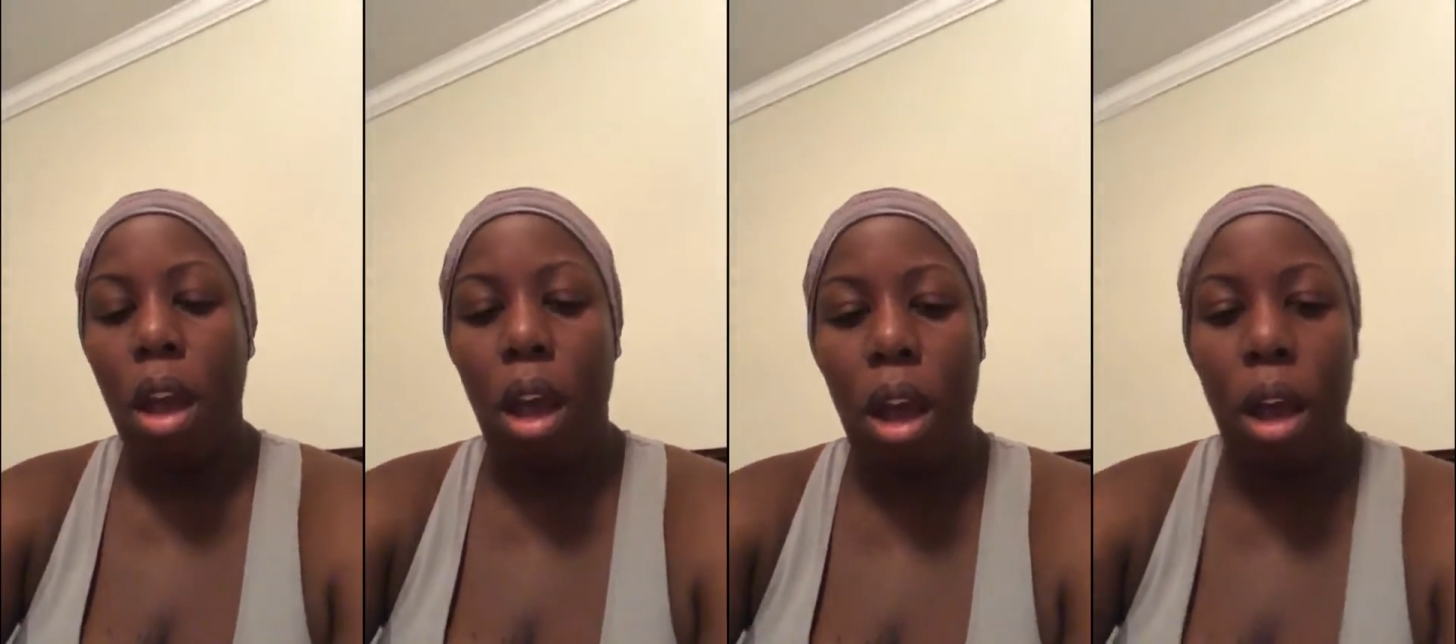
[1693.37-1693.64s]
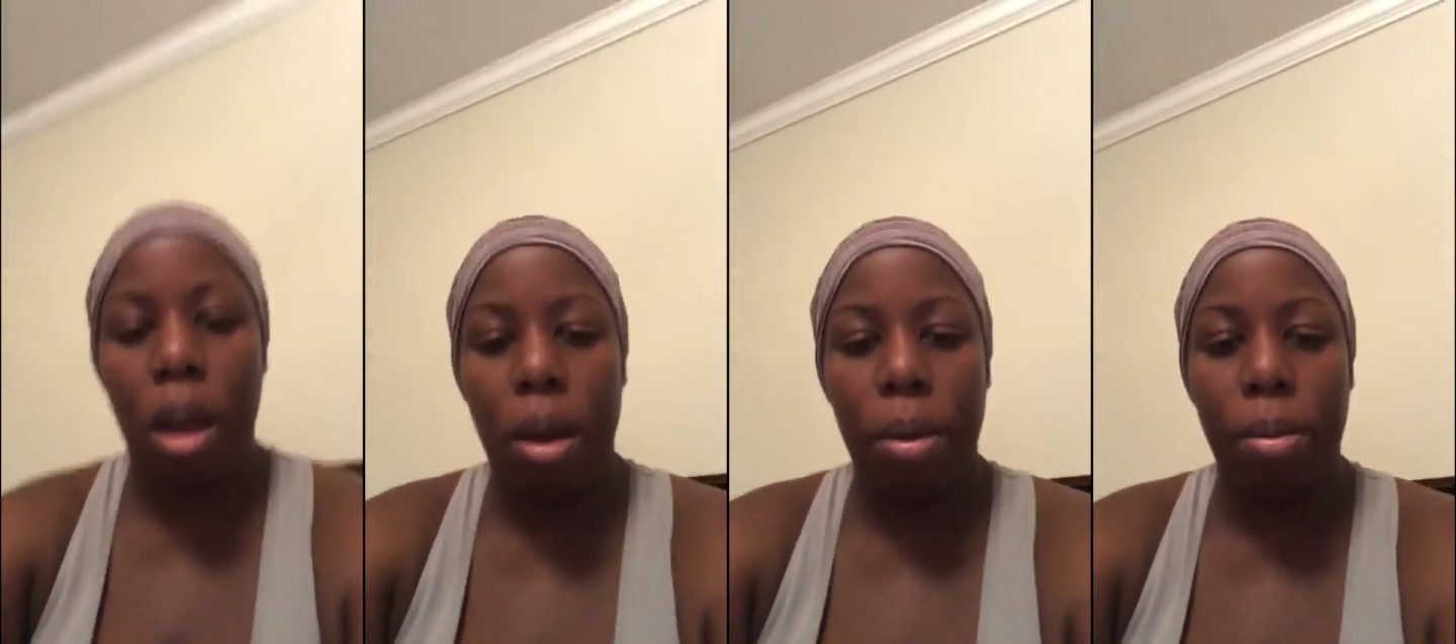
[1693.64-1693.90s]

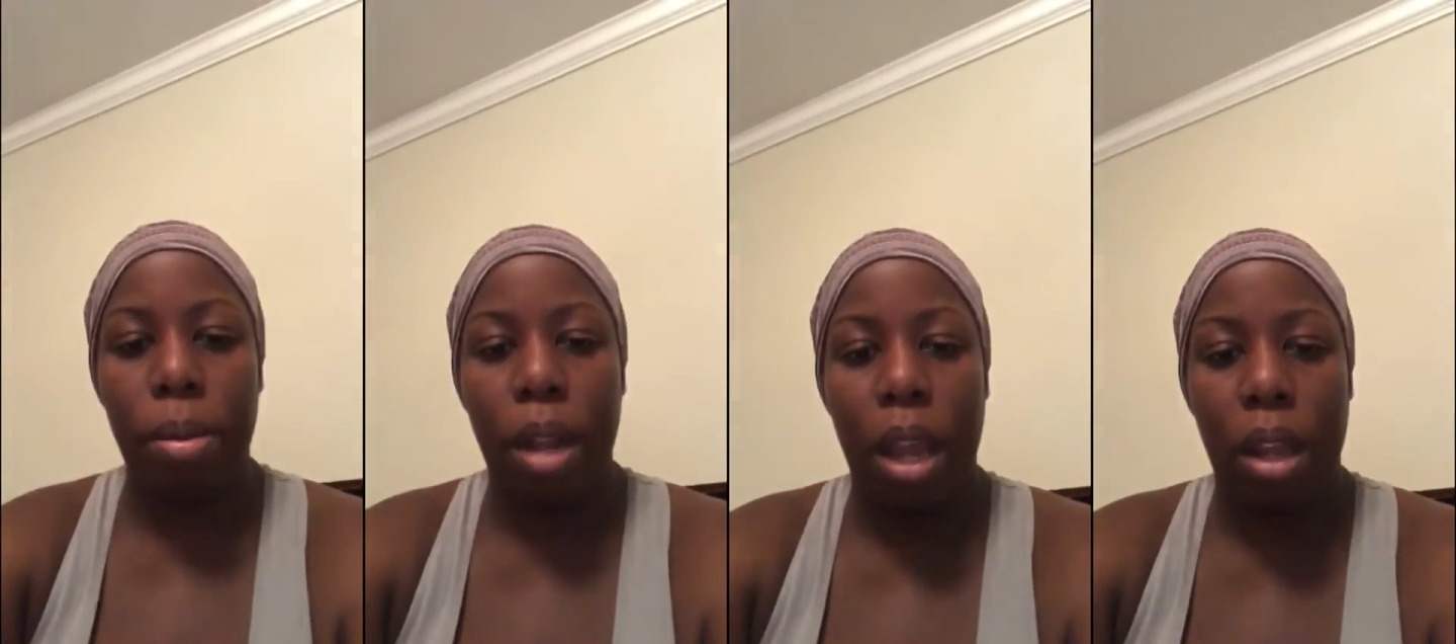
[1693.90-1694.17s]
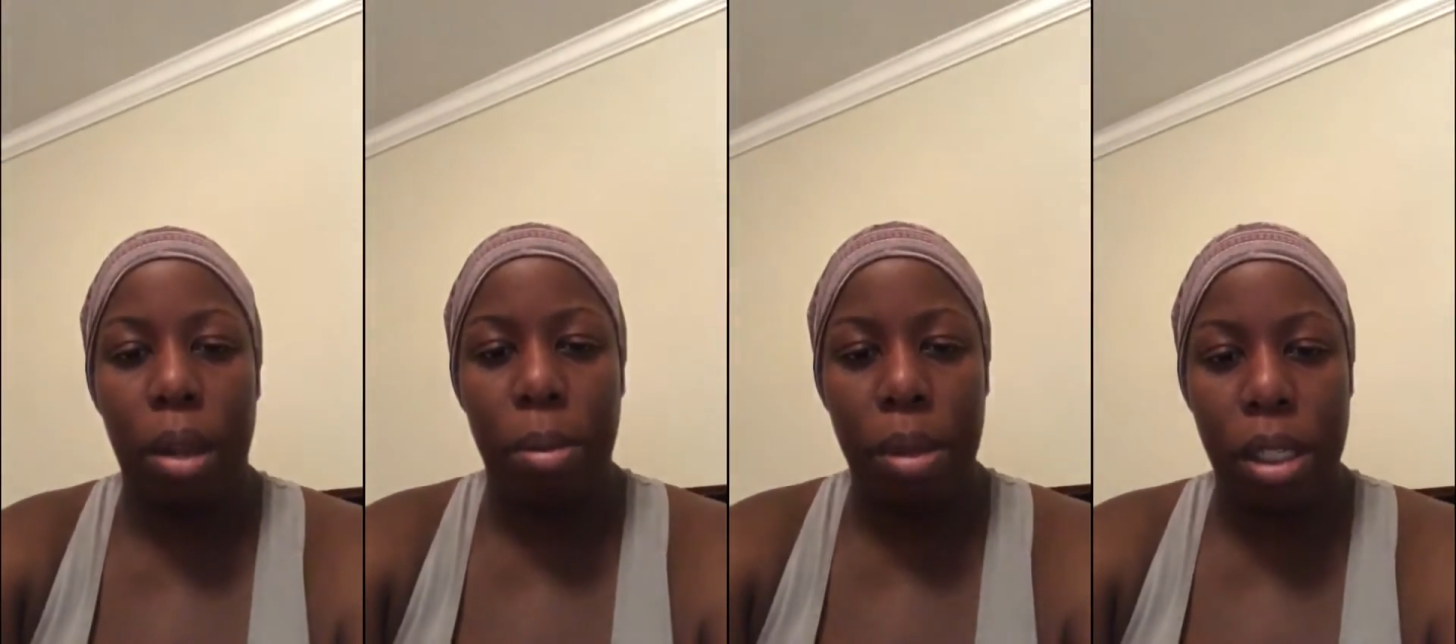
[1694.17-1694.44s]

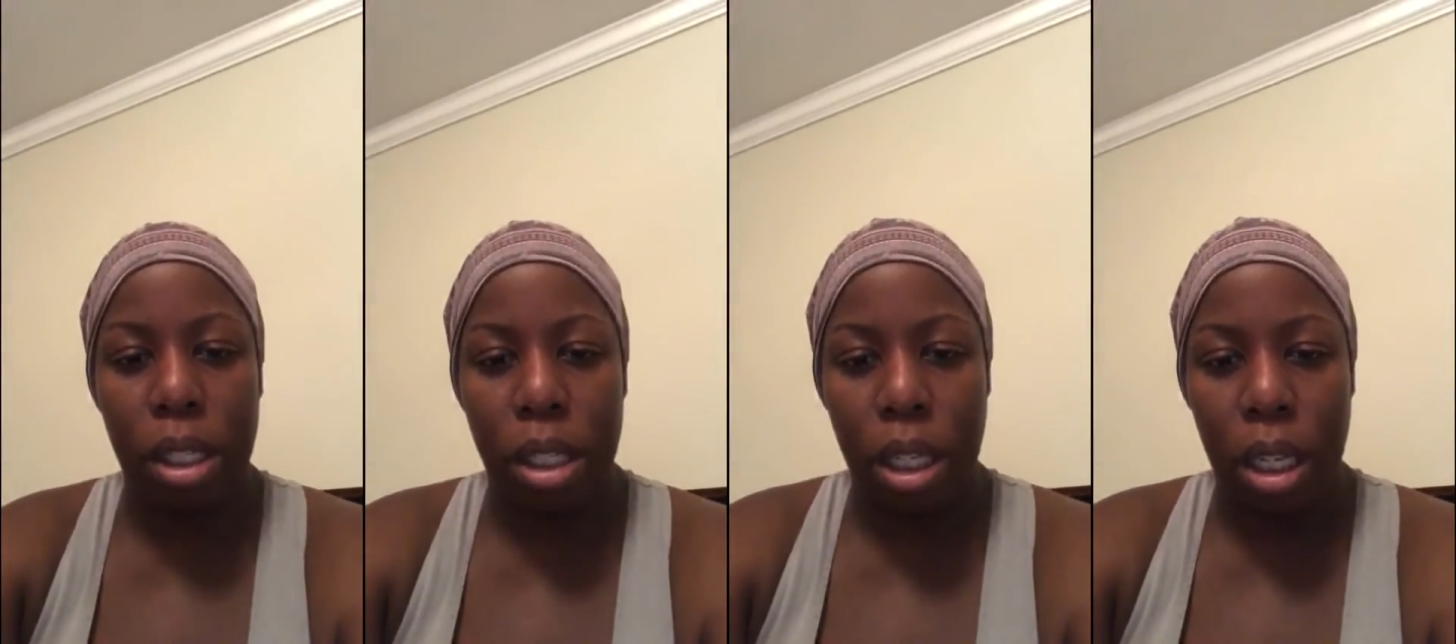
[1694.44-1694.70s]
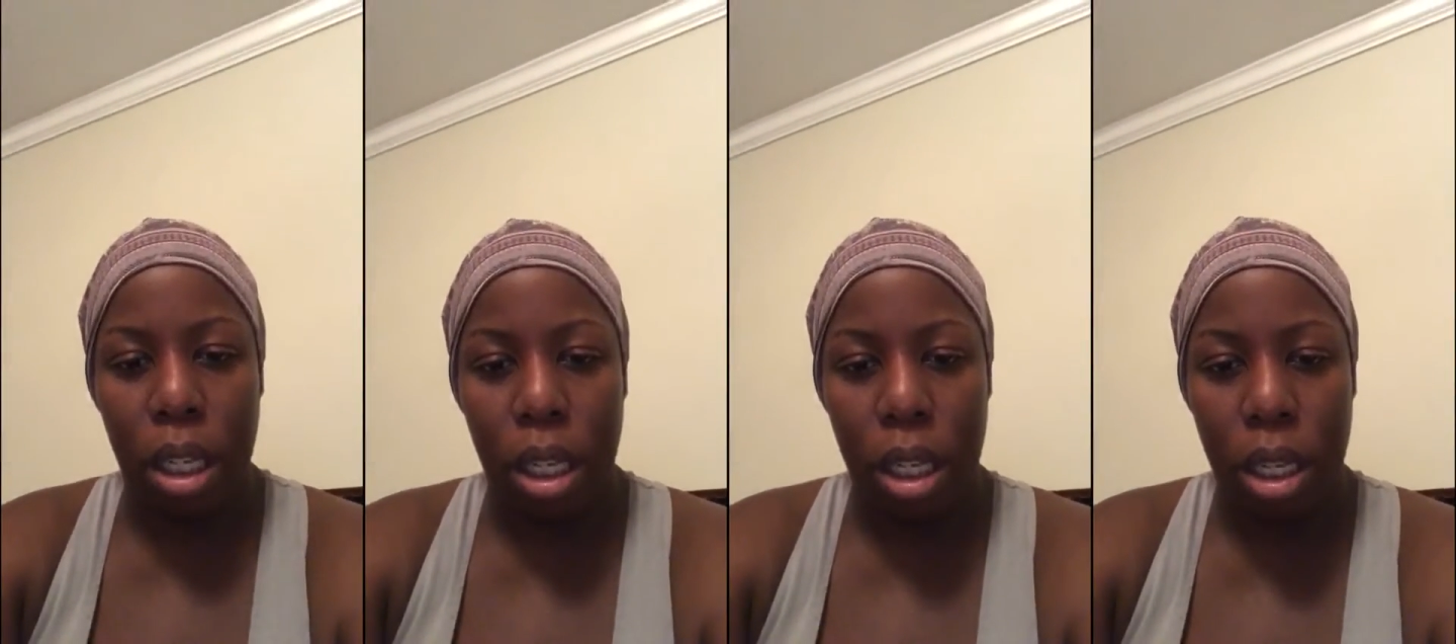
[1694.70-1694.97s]
Now let me
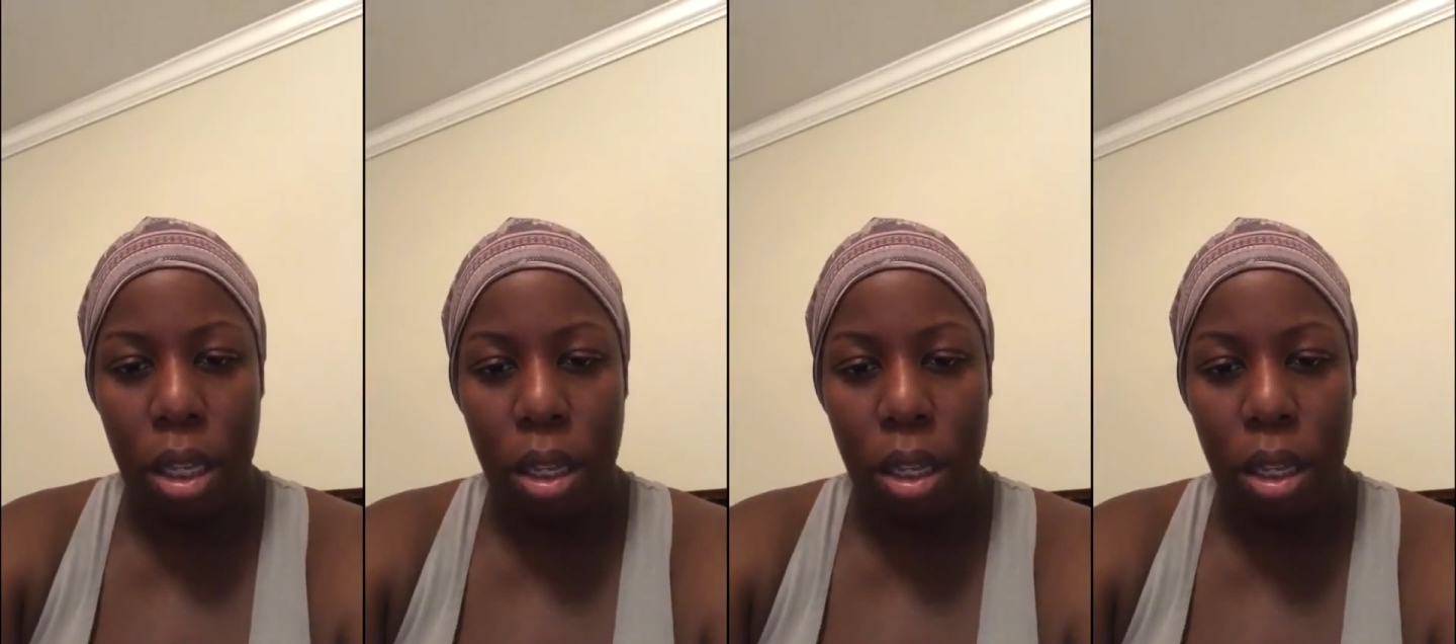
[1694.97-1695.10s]
see.